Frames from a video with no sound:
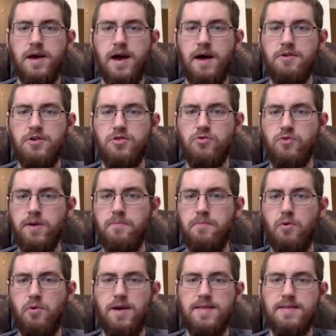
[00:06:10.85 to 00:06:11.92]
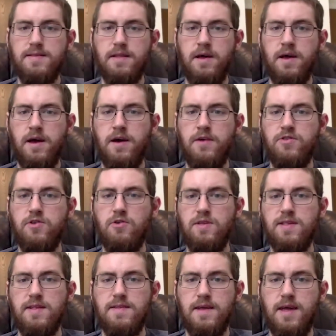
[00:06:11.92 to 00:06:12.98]
averaged three points and two
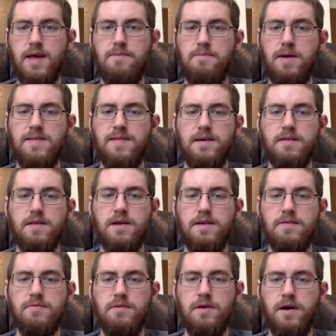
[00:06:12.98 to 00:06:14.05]
assists a game, basically.